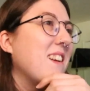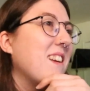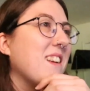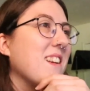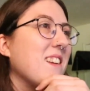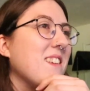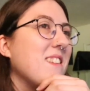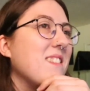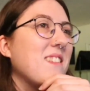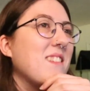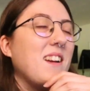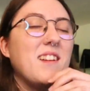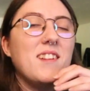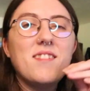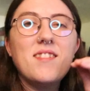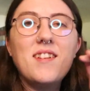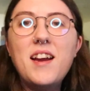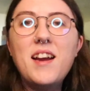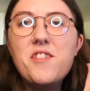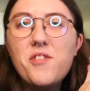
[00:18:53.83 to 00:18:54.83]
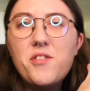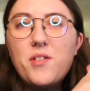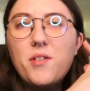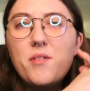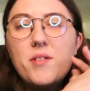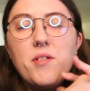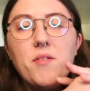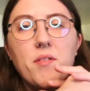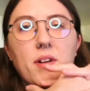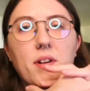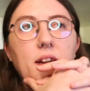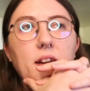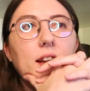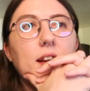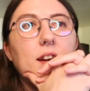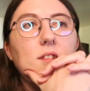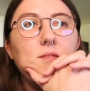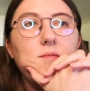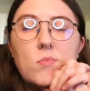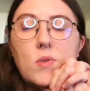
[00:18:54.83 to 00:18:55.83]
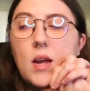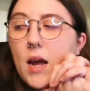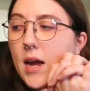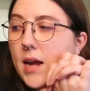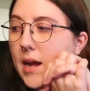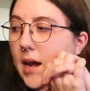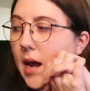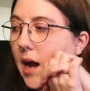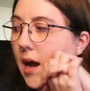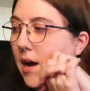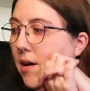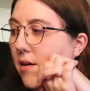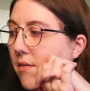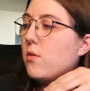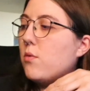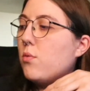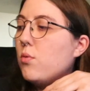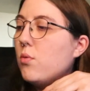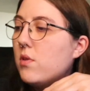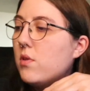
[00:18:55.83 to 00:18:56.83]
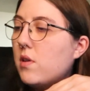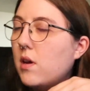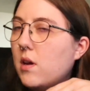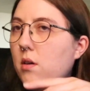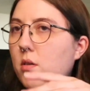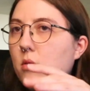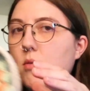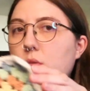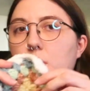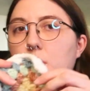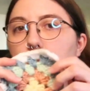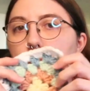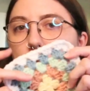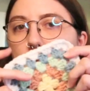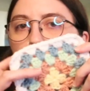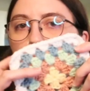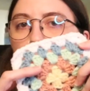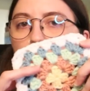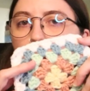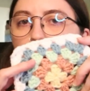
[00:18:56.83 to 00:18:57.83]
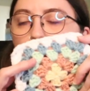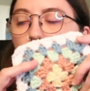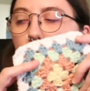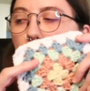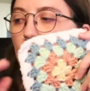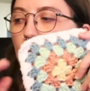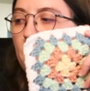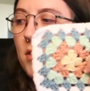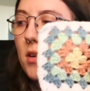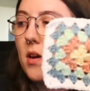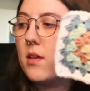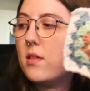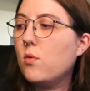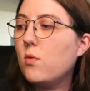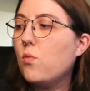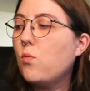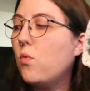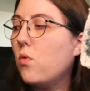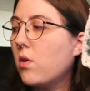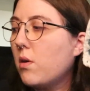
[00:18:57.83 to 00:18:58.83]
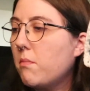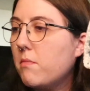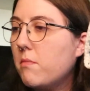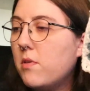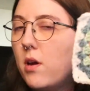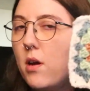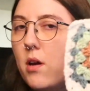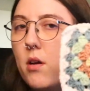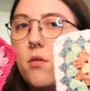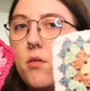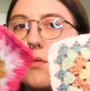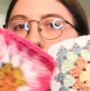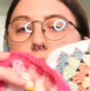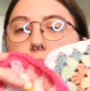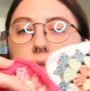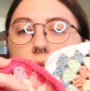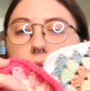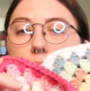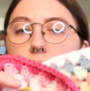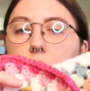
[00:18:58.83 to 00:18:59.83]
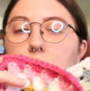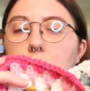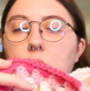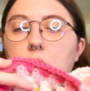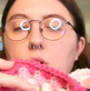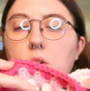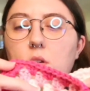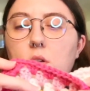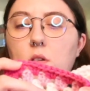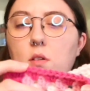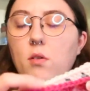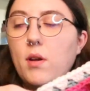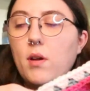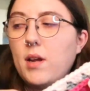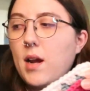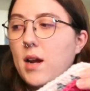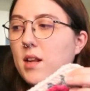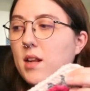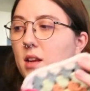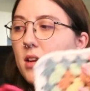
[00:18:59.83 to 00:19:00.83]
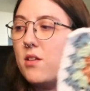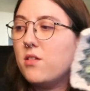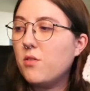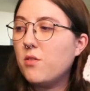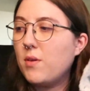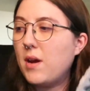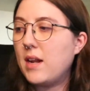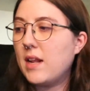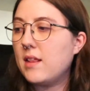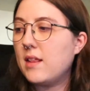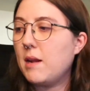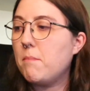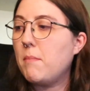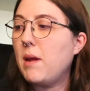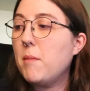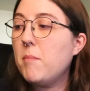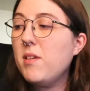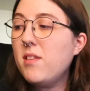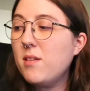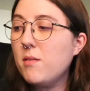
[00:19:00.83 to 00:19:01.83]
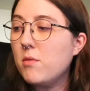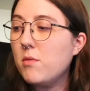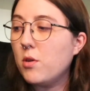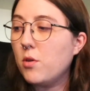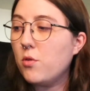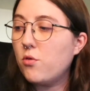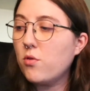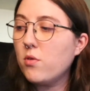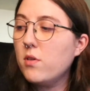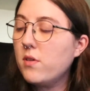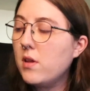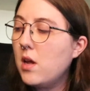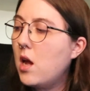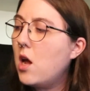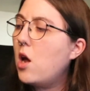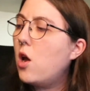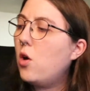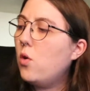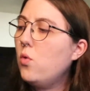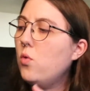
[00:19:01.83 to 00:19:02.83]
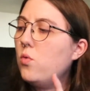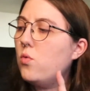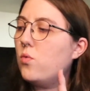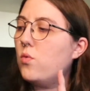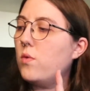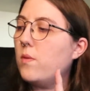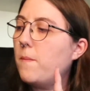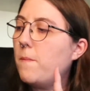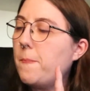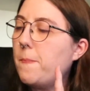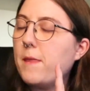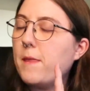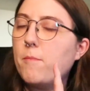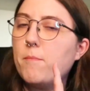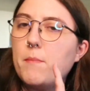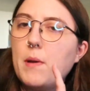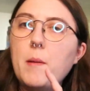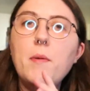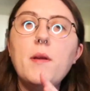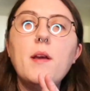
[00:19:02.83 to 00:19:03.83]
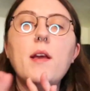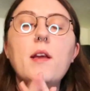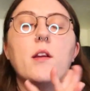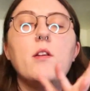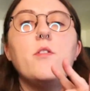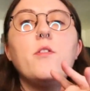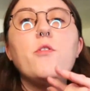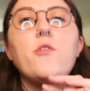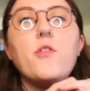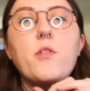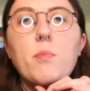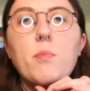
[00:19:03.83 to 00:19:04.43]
because I just don't know right now. I have cool tones, and then I've got the warm tones, so I kind of could do anything. Maybe some neutrals. Ooh, maybe I could do just